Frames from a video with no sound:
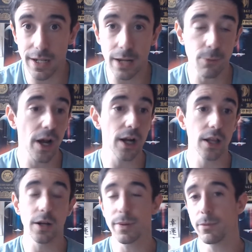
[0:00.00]
Like, we got
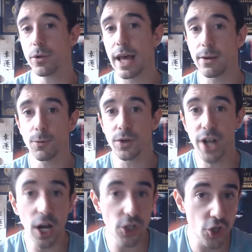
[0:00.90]
a lot of people that were
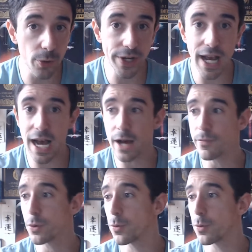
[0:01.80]
not showing up.